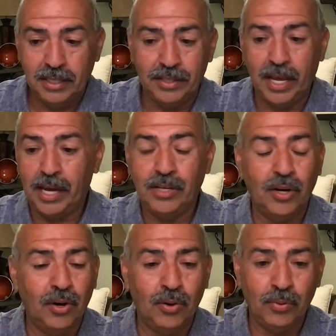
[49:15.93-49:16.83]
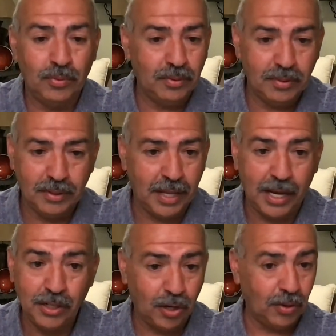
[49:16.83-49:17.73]
They know
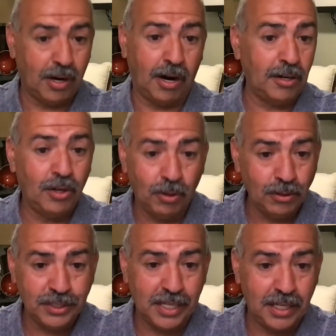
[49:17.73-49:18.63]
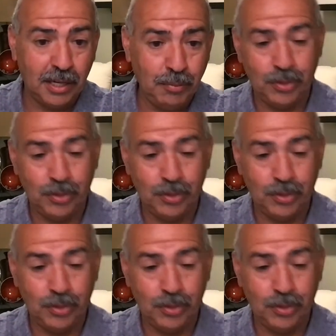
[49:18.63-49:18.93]
our whole setup.